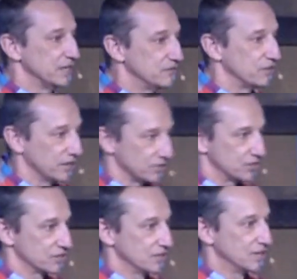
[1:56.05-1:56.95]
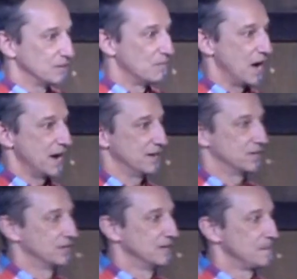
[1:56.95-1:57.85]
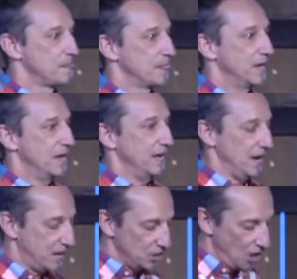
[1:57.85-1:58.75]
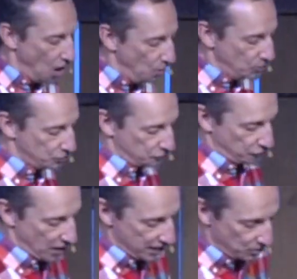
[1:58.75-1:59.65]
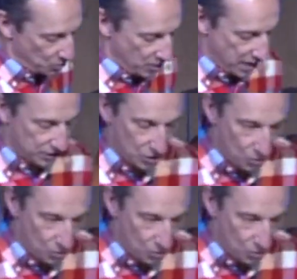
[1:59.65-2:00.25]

devious mind. And I could always find a way